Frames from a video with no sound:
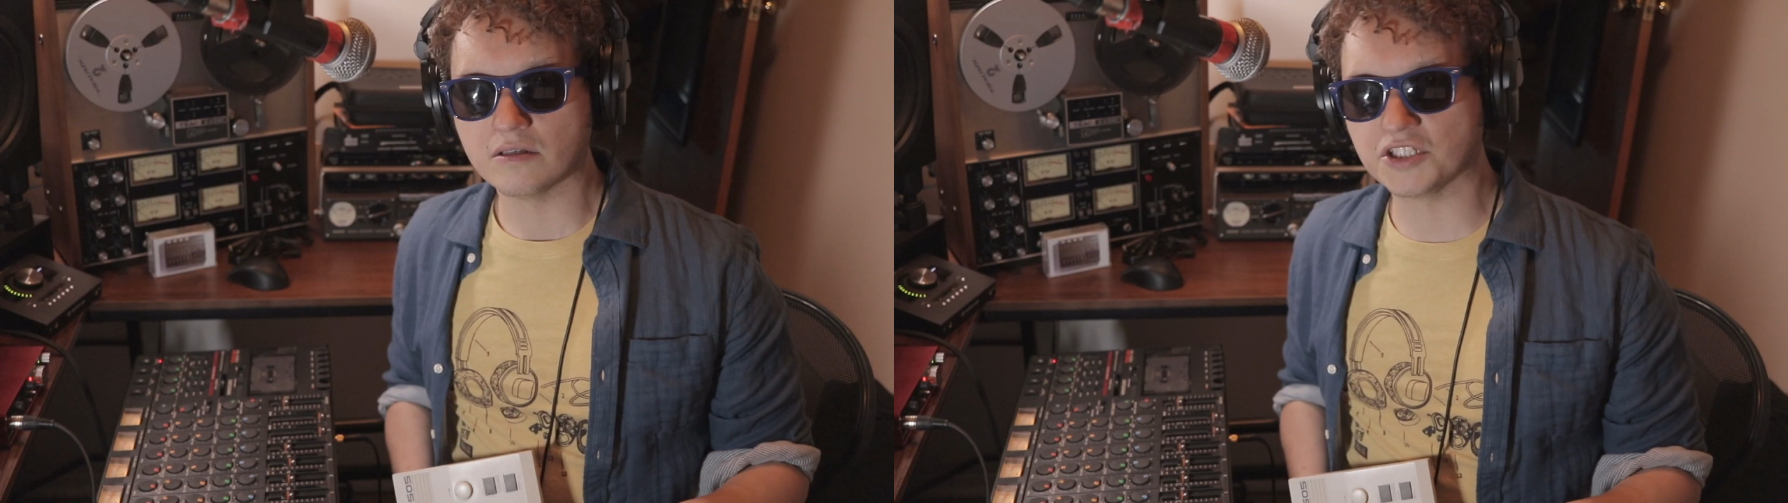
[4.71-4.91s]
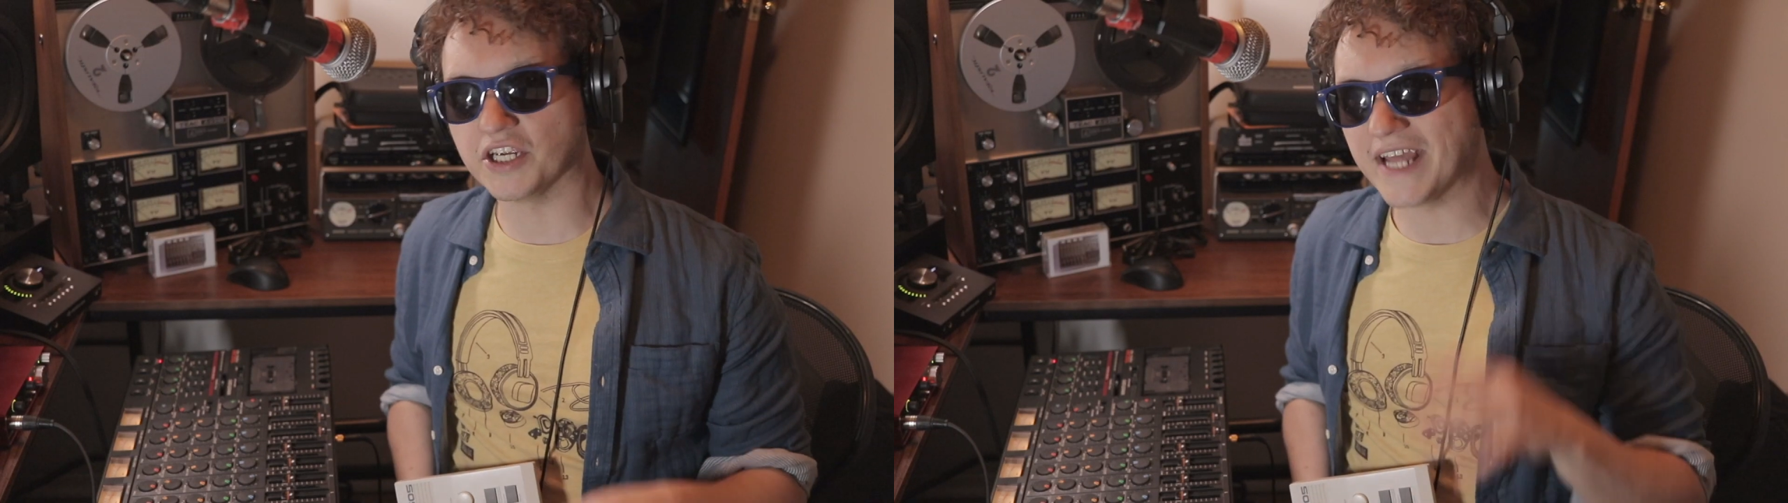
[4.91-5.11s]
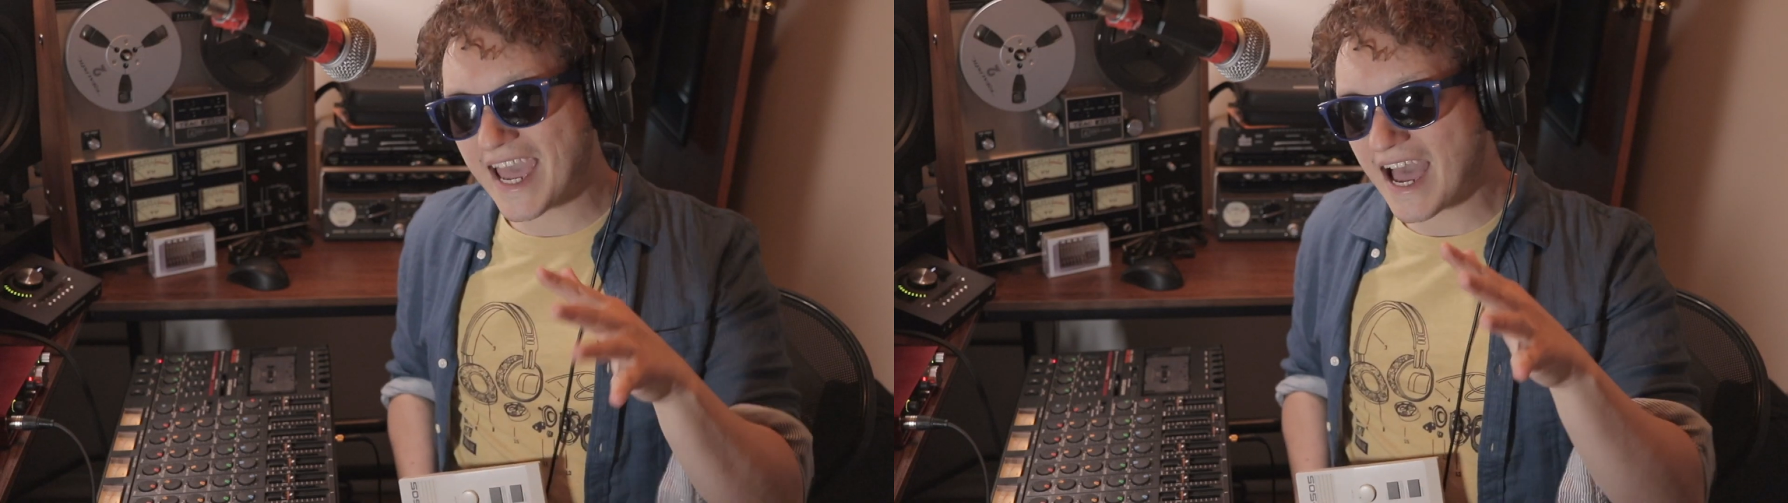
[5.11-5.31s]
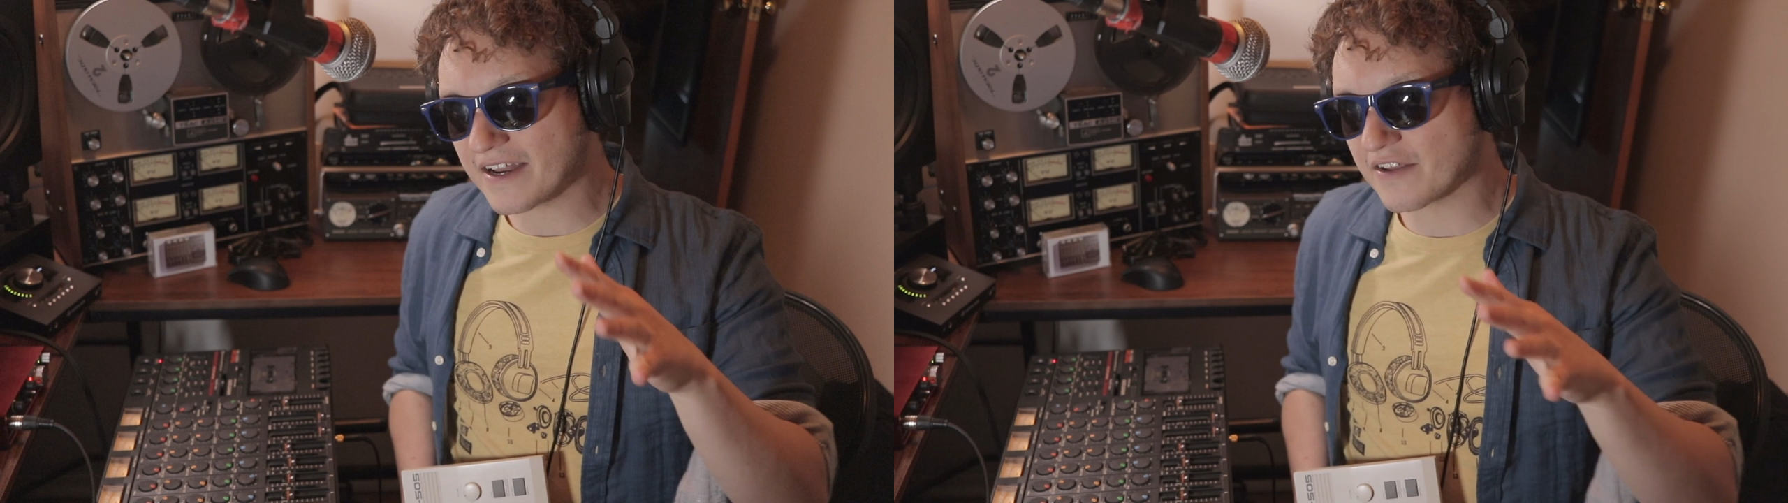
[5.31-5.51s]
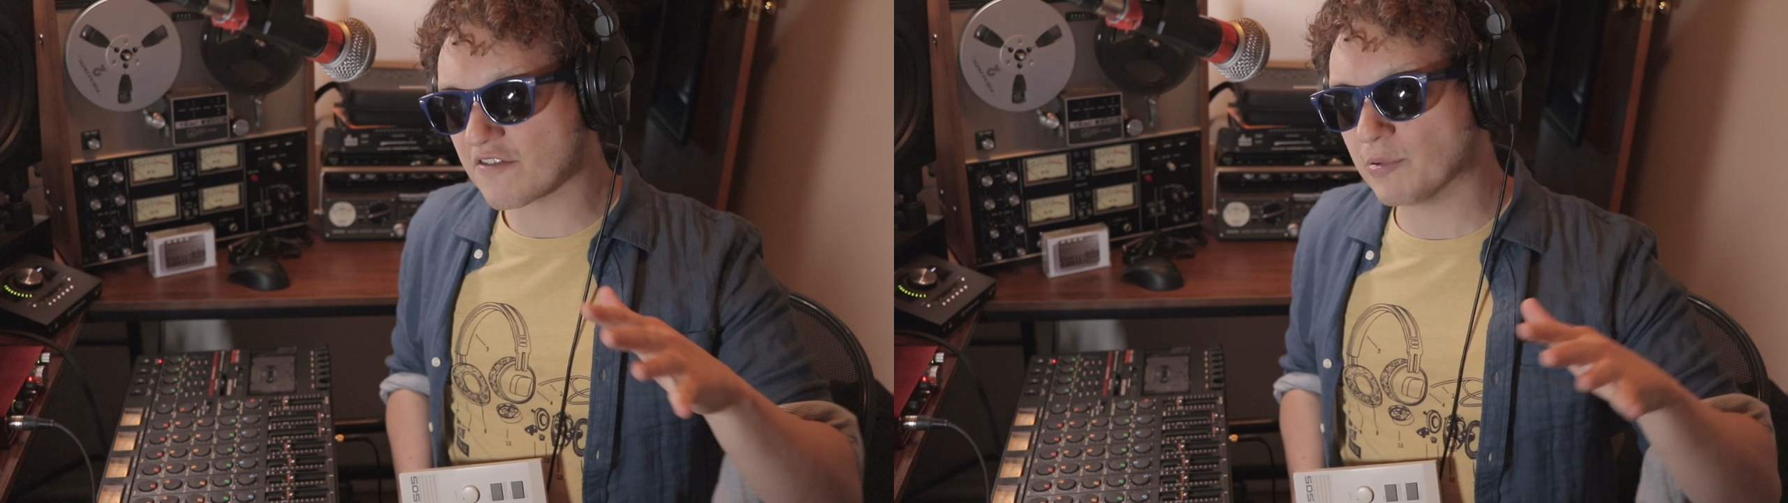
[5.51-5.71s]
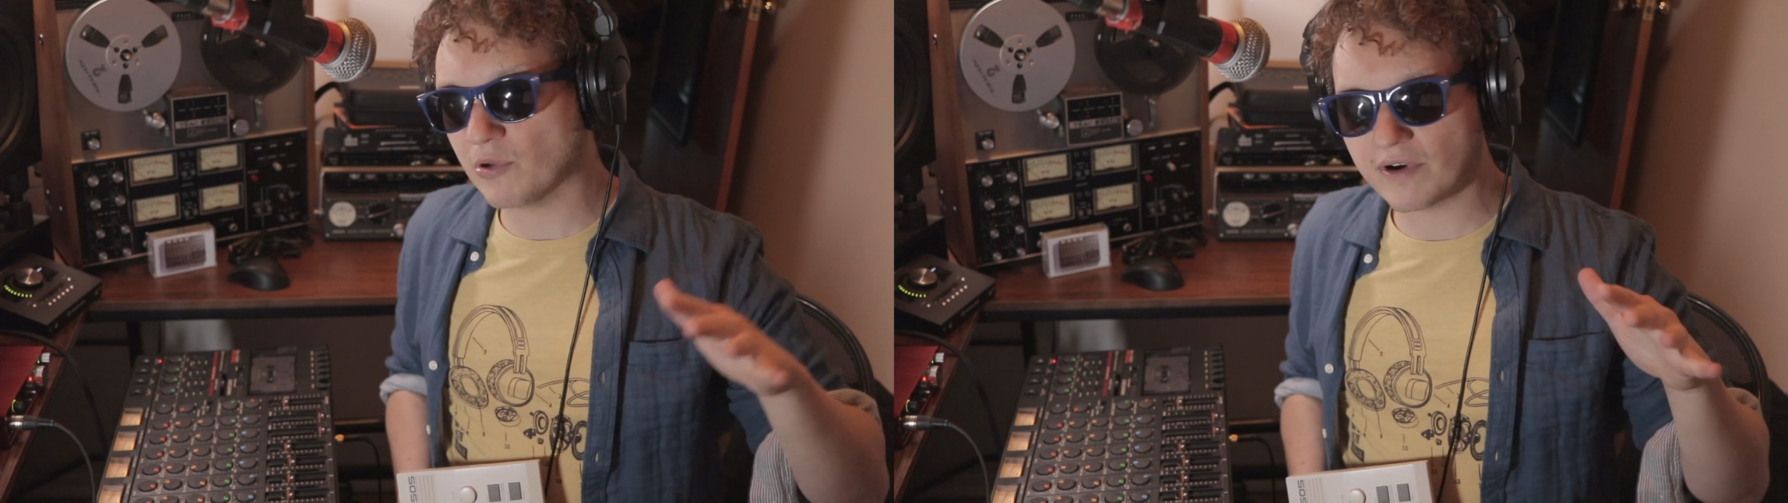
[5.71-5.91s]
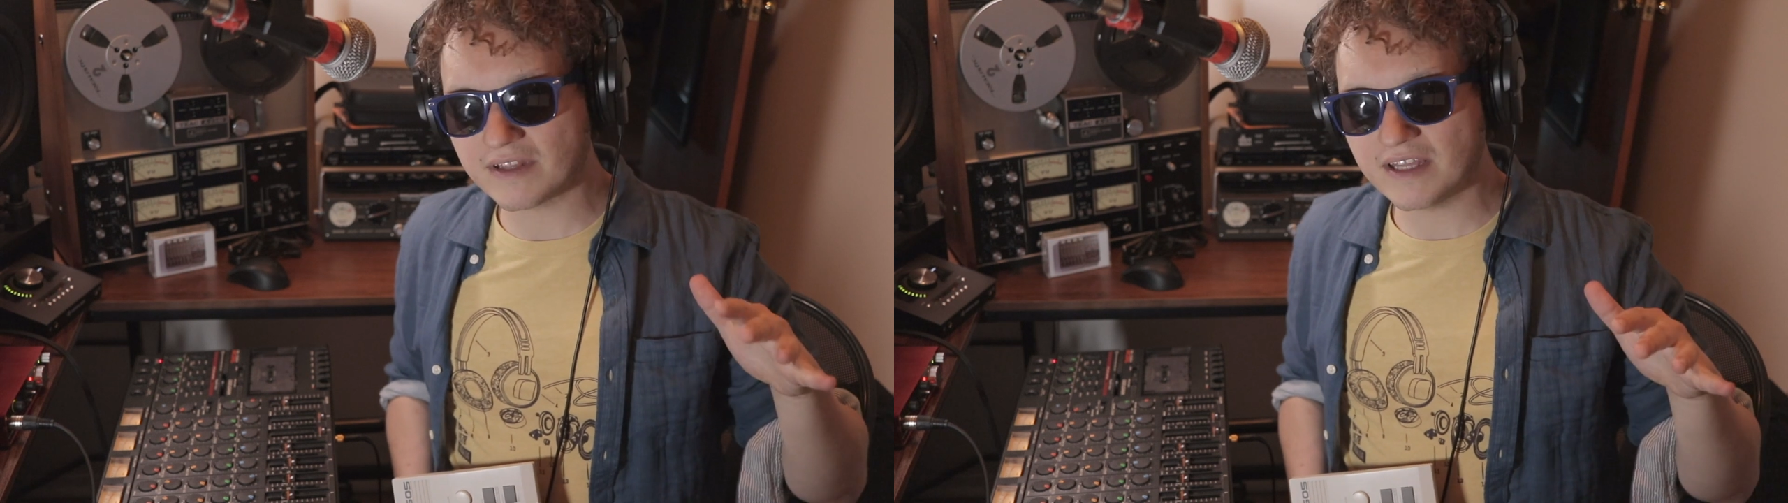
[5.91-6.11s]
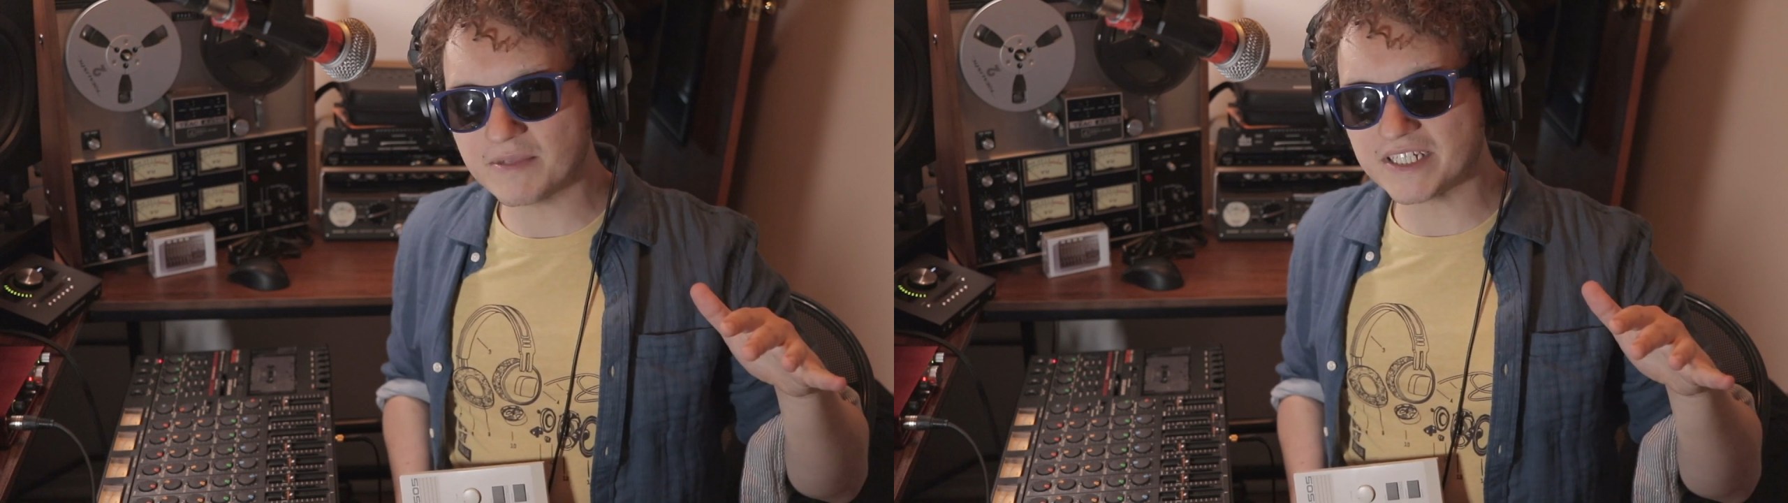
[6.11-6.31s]
Today on
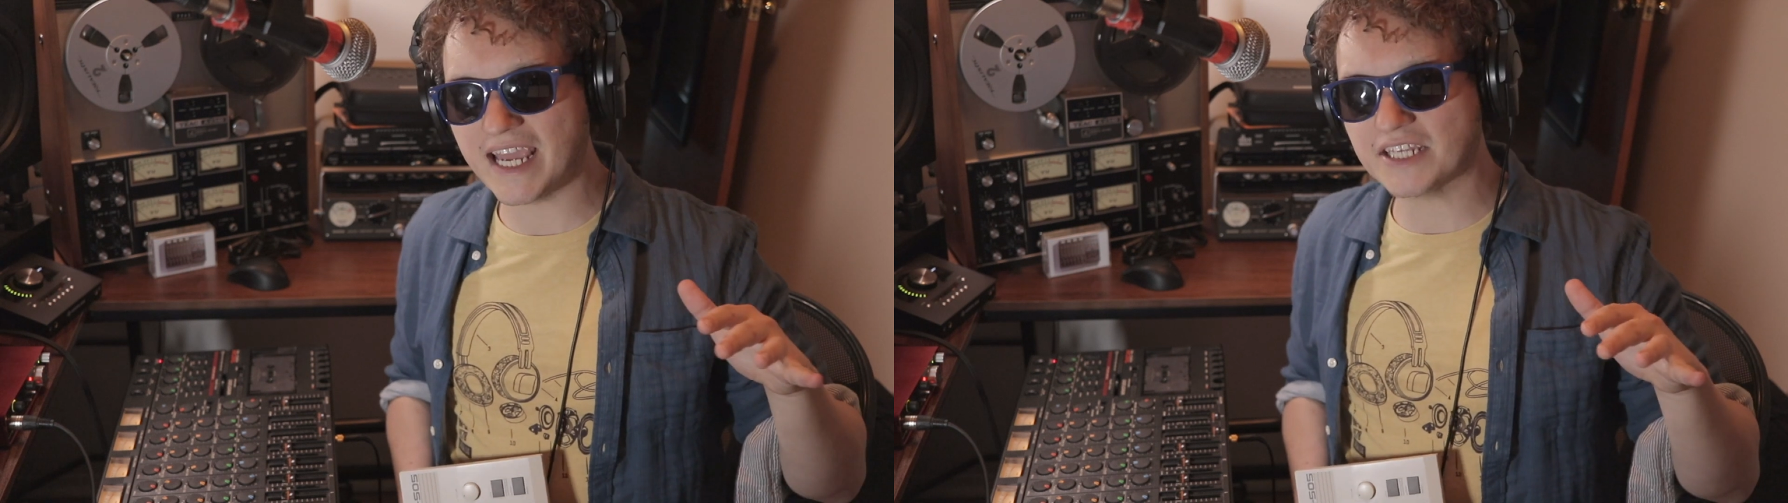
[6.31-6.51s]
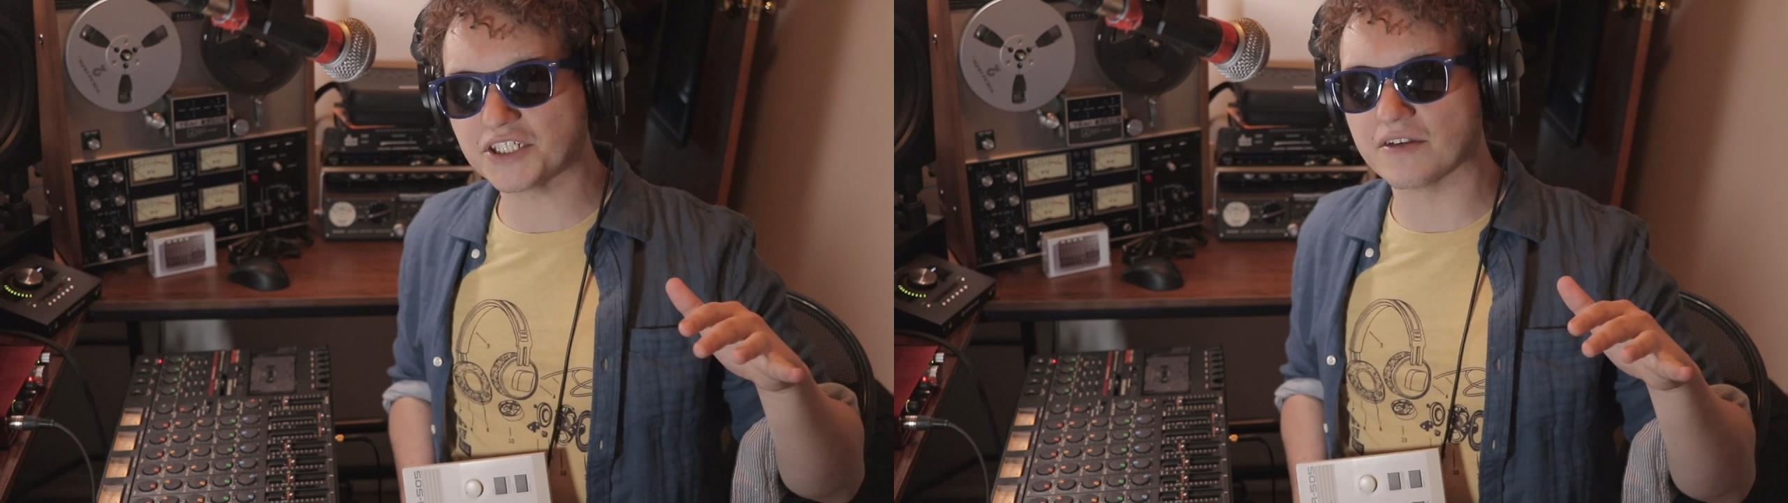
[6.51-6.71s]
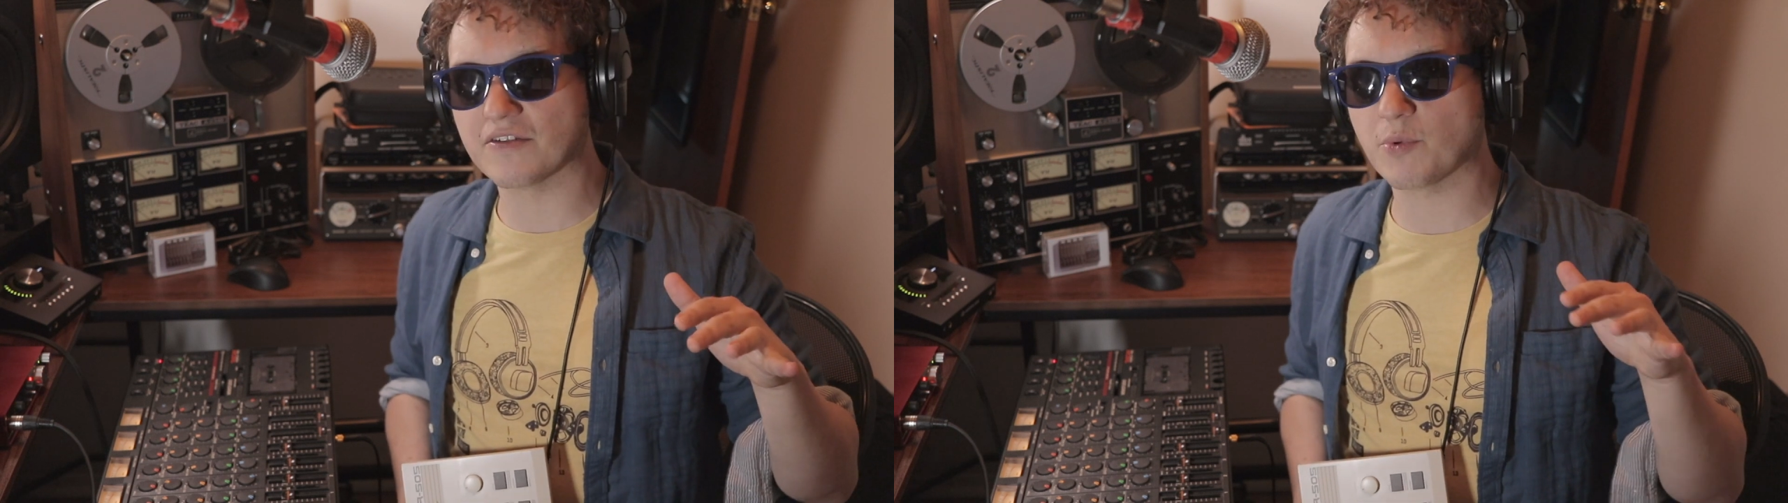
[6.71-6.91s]
Exploring Limitations,